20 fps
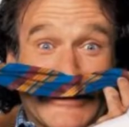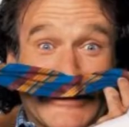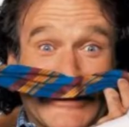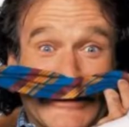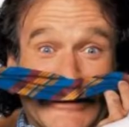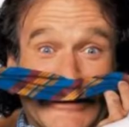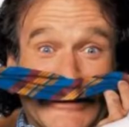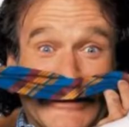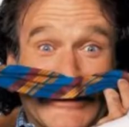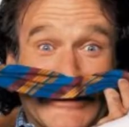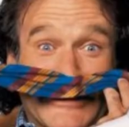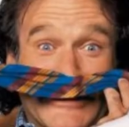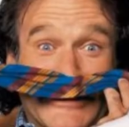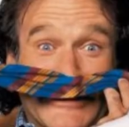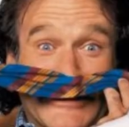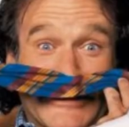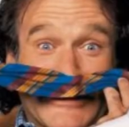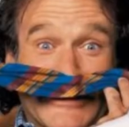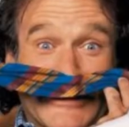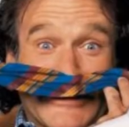
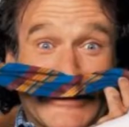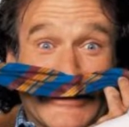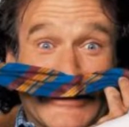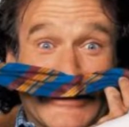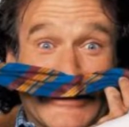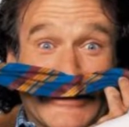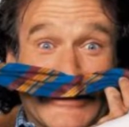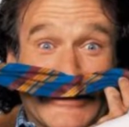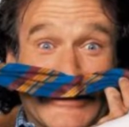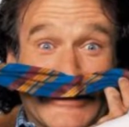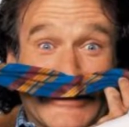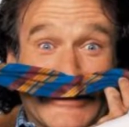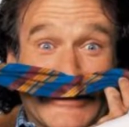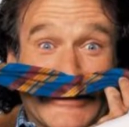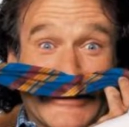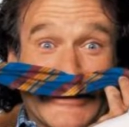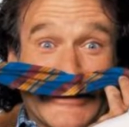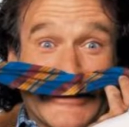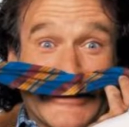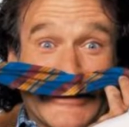
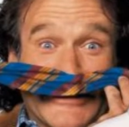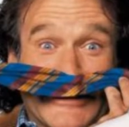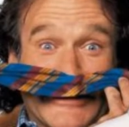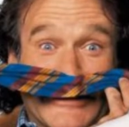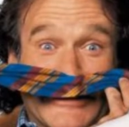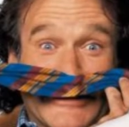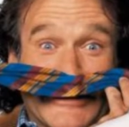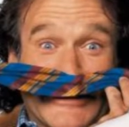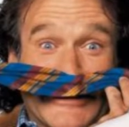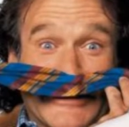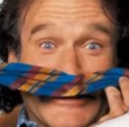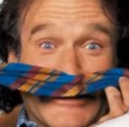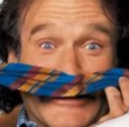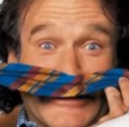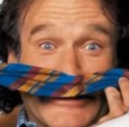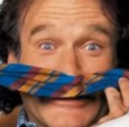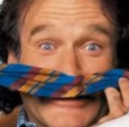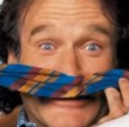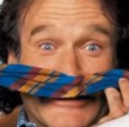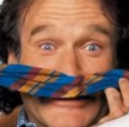
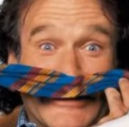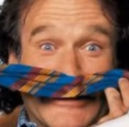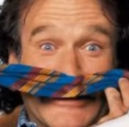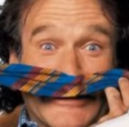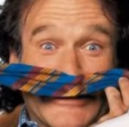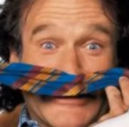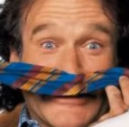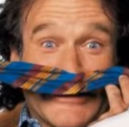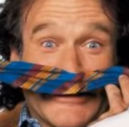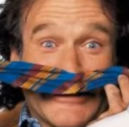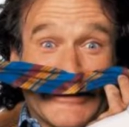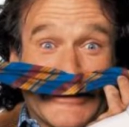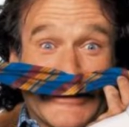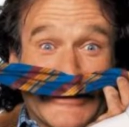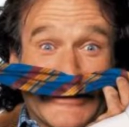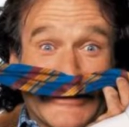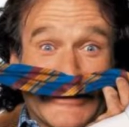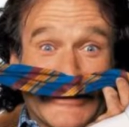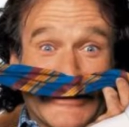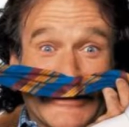
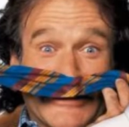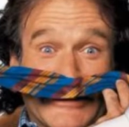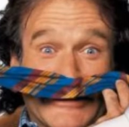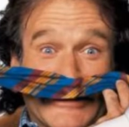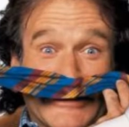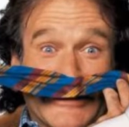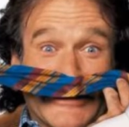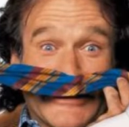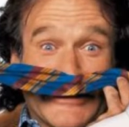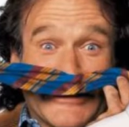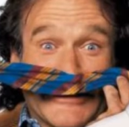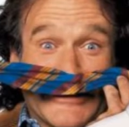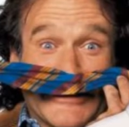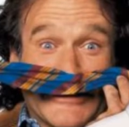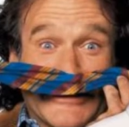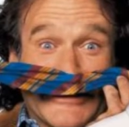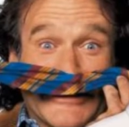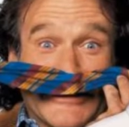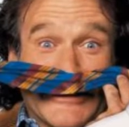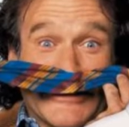
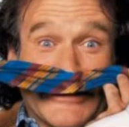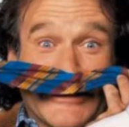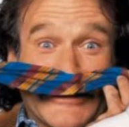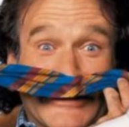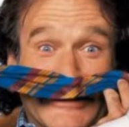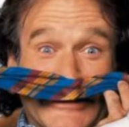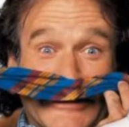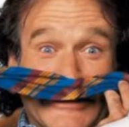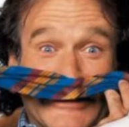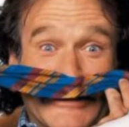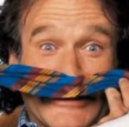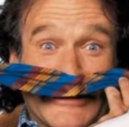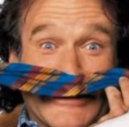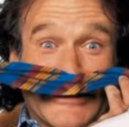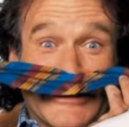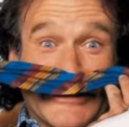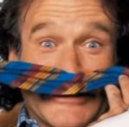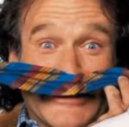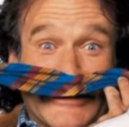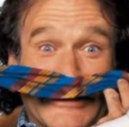
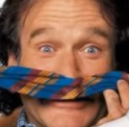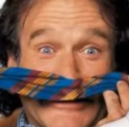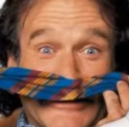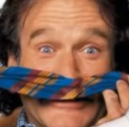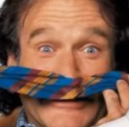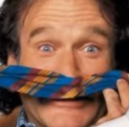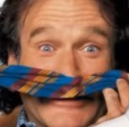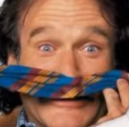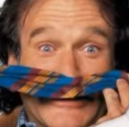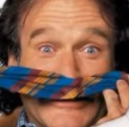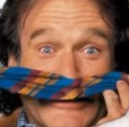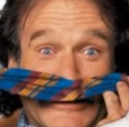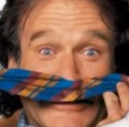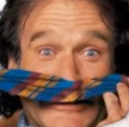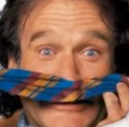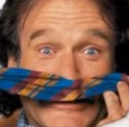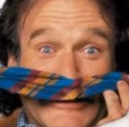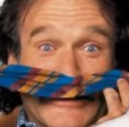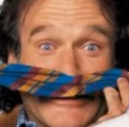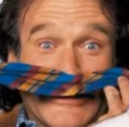
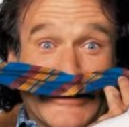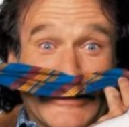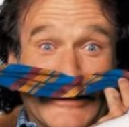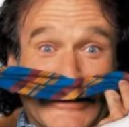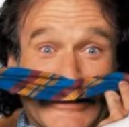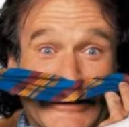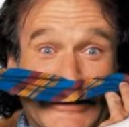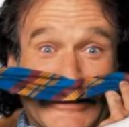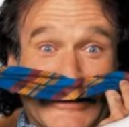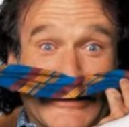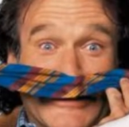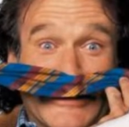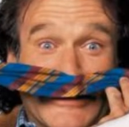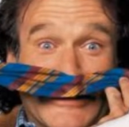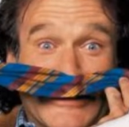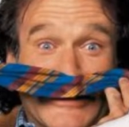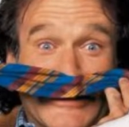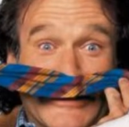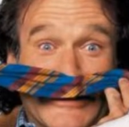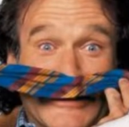No words are spoken by the person on screen.